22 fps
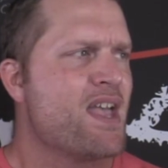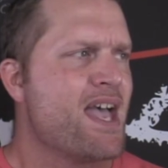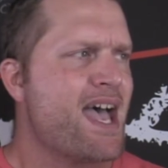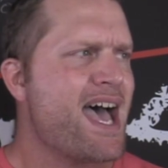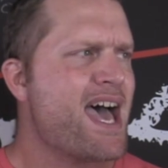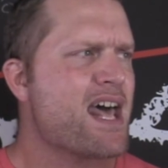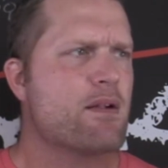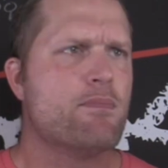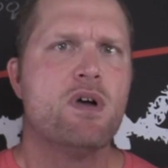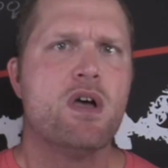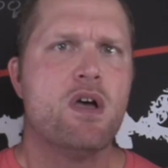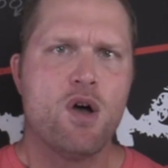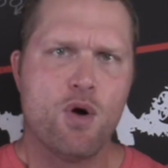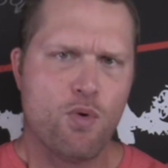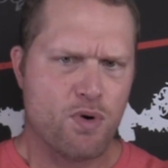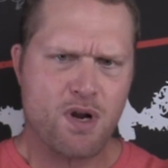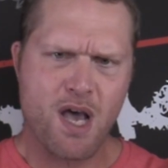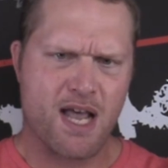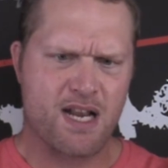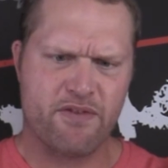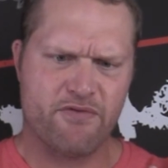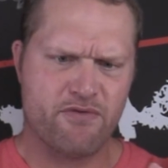Adam, we're
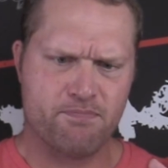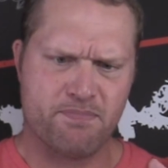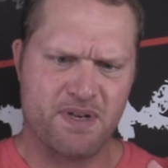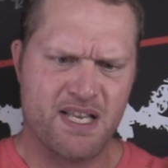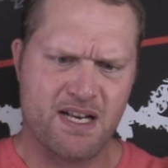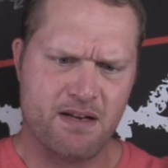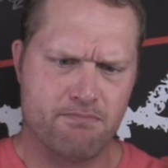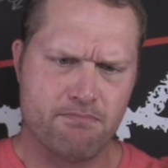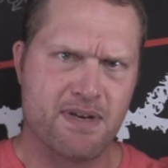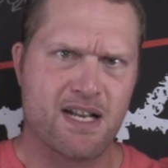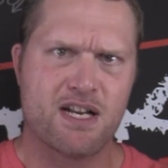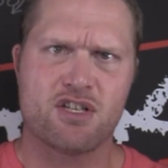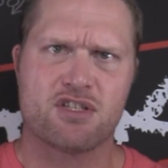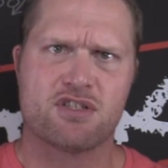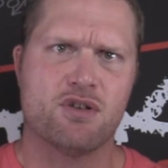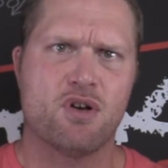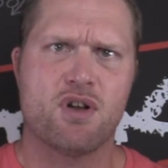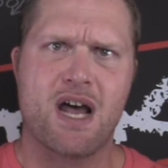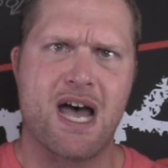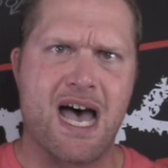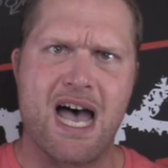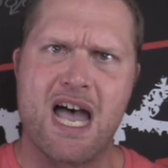not even beating
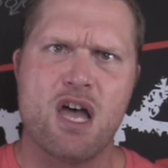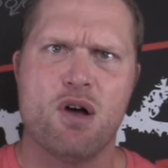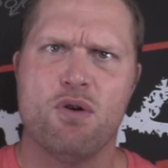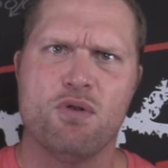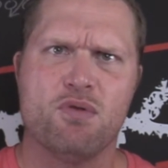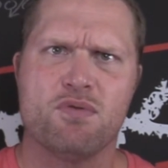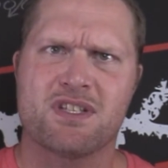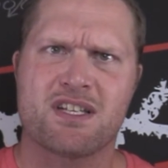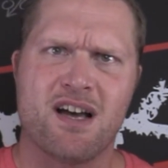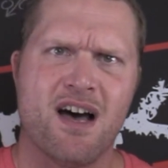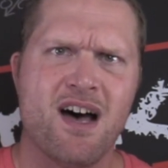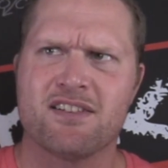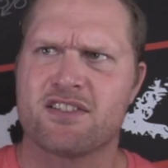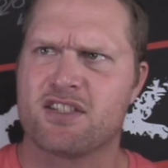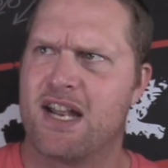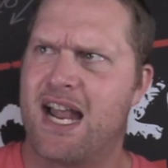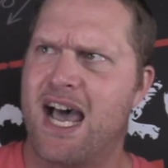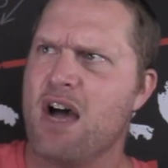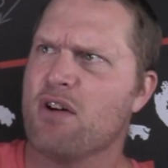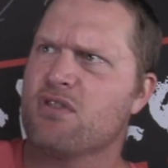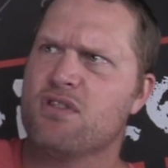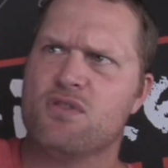Minnesota, Iowa, Wisconsin.
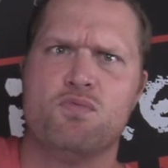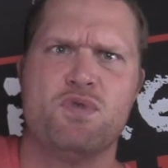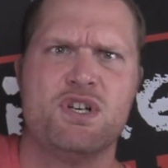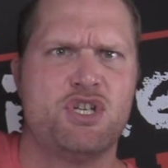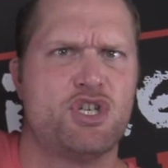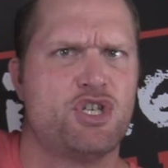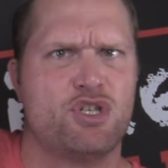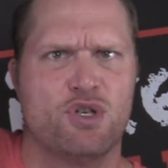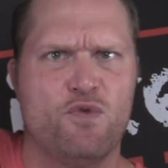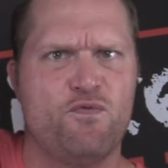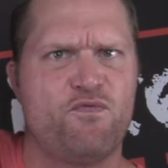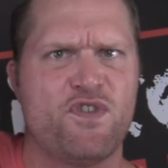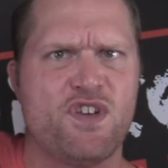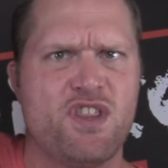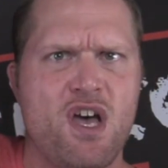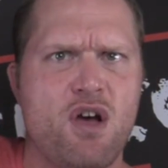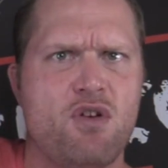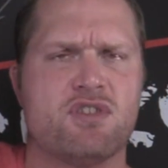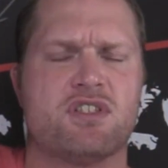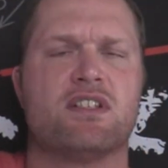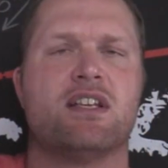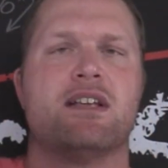How can we shoot for
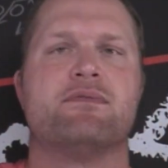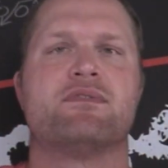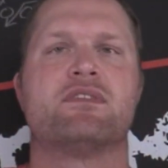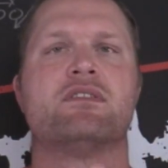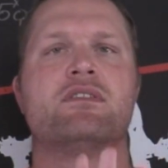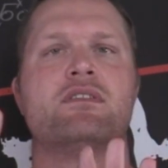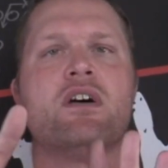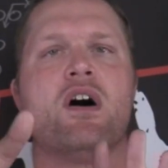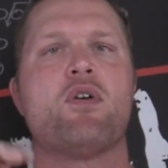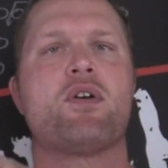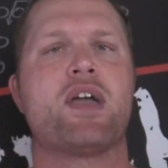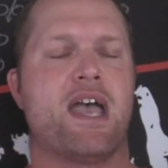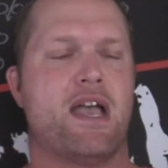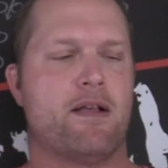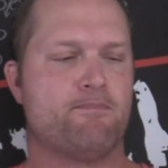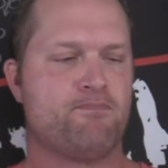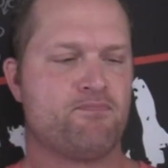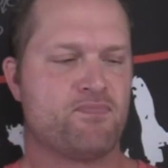those teams? Okay.